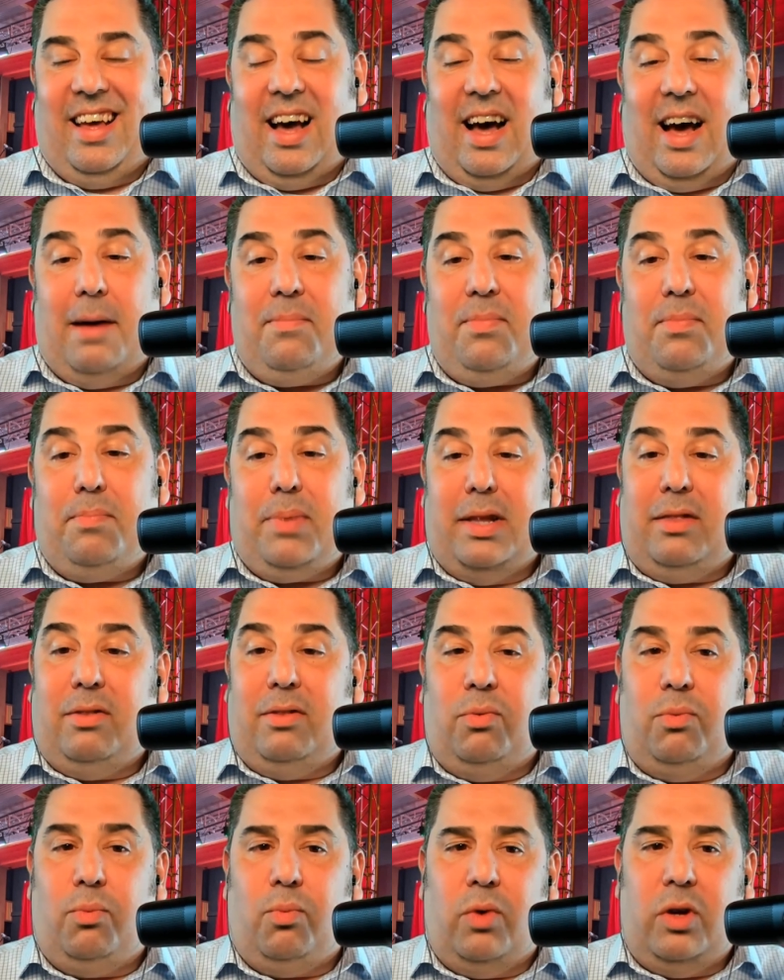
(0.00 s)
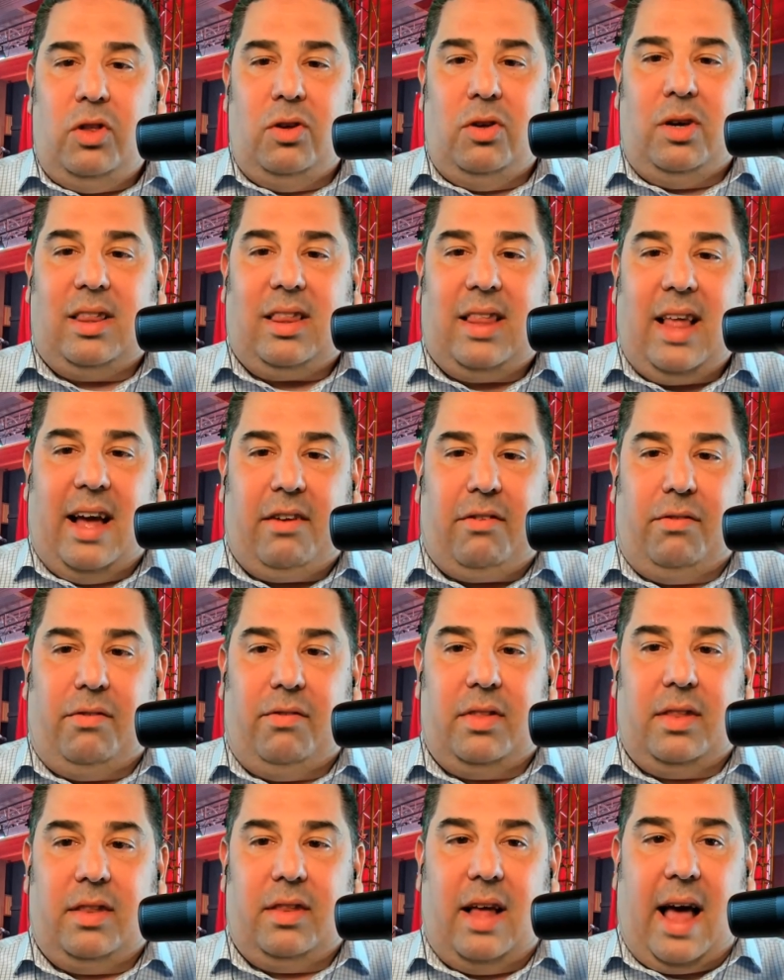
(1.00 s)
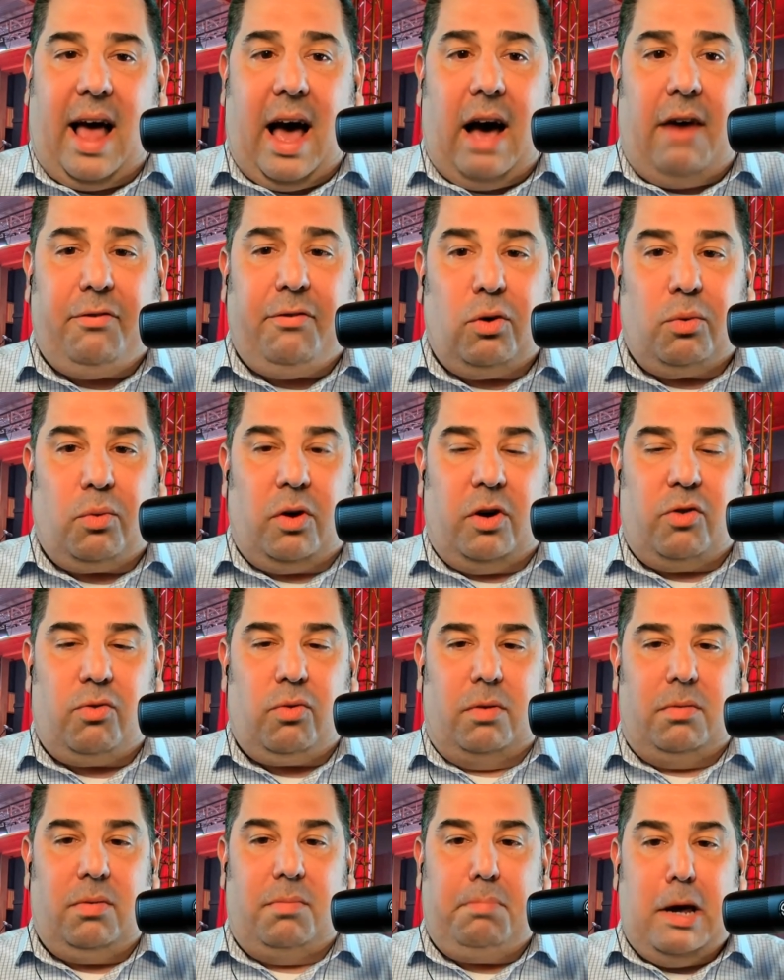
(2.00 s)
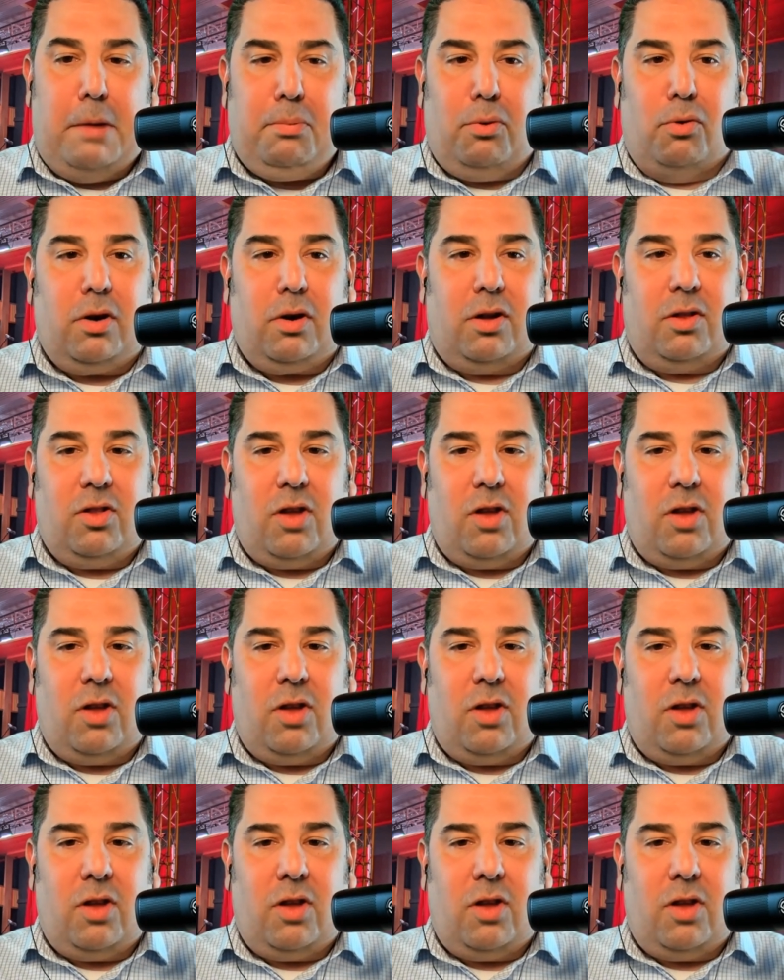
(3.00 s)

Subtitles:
But when you get that afterwards, when people